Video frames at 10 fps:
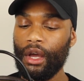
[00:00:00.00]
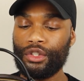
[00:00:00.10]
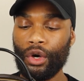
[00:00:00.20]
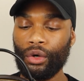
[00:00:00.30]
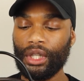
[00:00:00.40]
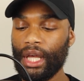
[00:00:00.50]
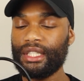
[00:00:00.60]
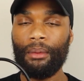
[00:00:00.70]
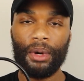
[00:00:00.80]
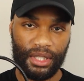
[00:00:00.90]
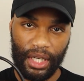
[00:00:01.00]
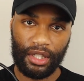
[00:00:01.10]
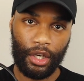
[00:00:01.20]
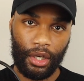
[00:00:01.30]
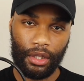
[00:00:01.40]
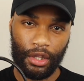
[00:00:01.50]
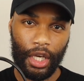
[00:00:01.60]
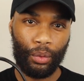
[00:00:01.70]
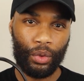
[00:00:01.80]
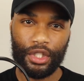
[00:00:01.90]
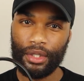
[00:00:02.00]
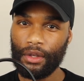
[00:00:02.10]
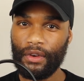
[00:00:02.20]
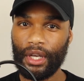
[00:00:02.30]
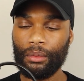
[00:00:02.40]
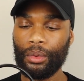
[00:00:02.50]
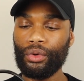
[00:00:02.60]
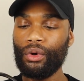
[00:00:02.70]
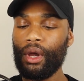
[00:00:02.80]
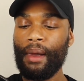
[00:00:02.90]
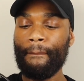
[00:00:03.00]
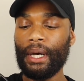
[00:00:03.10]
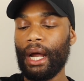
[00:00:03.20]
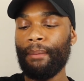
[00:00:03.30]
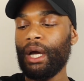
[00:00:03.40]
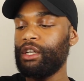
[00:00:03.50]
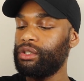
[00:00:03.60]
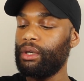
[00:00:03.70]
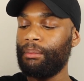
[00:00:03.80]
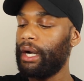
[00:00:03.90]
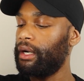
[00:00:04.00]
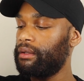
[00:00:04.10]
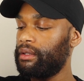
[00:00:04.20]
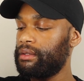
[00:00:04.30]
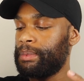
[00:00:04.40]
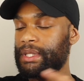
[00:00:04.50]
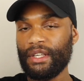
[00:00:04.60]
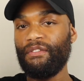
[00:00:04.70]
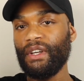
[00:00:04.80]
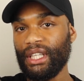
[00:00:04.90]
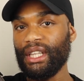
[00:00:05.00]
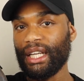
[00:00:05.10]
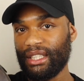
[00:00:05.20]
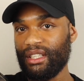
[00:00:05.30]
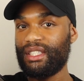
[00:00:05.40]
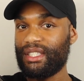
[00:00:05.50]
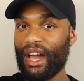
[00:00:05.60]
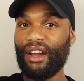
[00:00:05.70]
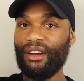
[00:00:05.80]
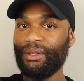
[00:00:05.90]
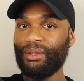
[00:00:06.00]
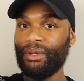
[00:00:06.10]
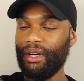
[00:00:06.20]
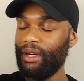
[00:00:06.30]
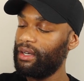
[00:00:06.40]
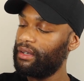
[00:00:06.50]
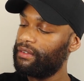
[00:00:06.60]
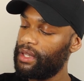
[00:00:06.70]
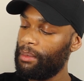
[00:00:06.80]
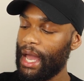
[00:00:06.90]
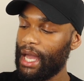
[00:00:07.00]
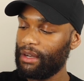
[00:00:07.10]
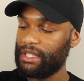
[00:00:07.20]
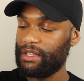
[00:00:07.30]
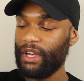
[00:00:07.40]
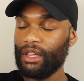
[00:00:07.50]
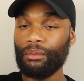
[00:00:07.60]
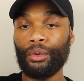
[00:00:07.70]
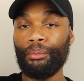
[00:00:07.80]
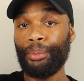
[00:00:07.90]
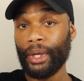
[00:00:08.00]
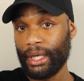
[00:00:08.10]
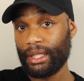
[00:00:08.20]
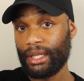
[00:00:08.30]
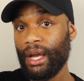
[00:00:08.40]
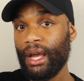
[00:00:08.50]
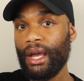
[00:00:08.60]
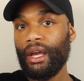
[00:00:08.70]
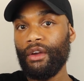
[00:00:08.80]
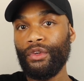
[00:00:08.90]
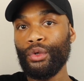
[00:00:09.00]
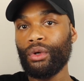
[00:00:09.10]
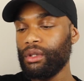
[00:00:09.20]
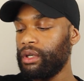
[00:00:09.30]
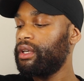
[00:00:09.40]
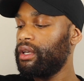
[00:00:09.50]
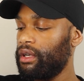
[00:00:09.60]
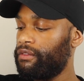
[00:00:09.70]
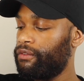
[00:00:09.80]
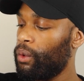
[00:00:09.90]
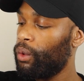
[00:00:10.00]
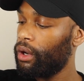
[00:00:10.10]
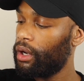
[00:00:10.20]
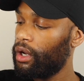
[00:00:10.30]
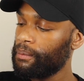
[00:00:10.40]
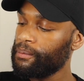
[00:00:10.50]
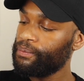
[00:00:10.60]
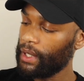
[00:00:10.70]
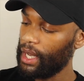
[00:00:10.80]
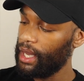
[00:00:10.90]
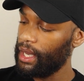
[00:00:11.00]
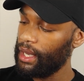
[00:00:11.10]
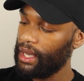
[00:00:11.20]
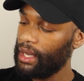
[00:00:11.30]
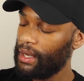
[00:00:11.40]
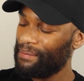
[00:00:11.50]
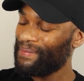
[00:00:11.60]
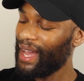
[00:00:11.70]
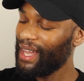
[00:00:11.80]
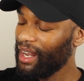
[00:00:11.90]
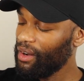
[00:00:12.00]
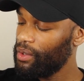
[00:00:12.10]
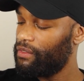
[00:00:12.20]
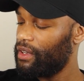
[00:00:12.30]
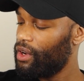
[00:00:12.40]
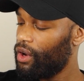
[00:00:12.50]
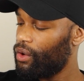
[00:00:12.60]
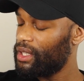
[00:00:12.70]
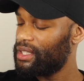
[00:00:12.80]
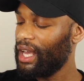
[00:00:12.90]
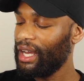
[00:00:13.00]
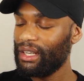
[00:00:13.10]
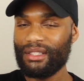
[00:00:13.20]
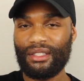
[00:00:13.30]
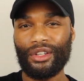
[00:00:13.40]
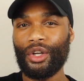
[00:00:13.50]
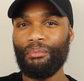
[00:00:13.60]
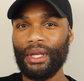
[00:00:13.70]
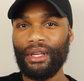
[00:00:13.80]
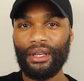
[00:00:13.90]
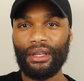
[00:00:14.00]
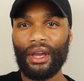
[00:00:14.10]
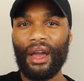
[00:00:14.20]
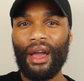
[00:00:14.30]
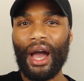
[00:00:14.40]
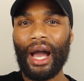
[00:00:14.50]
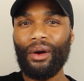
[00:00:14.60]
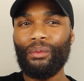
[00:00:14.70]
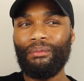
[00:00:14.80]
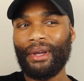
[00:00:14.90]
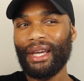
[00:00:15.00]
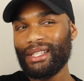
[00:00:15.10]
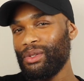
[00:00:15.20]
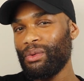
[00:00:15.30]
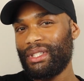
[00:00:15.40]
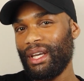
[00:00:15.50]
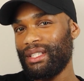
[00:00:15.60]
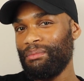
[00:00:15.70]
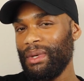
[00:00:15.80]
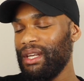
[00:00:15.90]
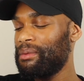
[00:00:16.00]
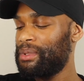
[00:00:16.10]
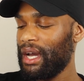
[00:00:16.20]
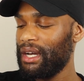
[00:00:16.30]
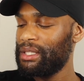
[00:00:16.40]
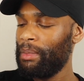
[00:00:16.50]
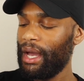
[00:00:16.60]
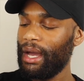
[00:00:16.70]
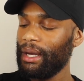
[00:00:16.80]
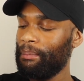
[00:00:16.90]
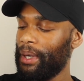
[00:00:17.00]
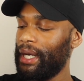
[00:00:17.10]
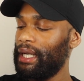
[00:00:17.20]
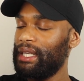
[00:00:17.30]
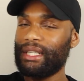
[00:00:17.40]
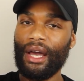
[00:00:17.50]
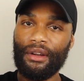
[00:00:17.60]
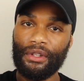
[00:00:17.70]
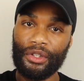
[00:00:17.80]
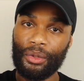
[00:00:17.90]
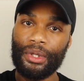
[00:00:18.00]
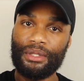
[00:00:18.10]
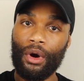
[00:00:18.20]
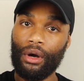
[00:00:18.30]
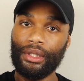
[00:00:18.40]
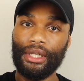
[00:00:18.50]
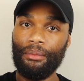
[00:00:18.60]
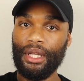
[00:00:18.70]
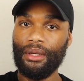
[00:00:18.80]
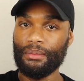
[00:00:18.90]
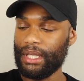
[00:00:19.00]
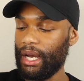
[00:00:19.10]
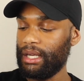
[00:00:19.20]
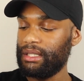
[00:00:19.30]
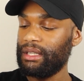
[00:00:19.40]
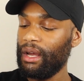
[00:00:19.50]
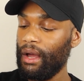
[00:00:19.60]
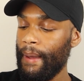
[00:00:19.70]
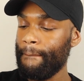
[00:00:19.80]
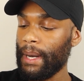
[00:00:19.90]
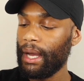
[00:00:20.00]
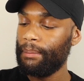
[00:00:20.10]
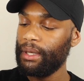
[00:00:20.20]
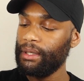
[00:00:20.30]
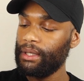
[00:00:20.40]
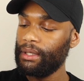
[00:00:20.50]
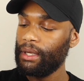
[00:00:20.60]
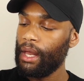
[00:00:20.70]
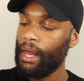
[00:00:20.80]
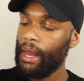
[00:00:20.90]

So the last time I checked, they were still available, but I'm not sure about specifically like this style of the bag, if it's available. But if you are looking for and I don't even know, it's not considered a mini. I guess you would say it's a medium-sized bag, but it's kind of a little bit smaller than a medium size, in my opinion.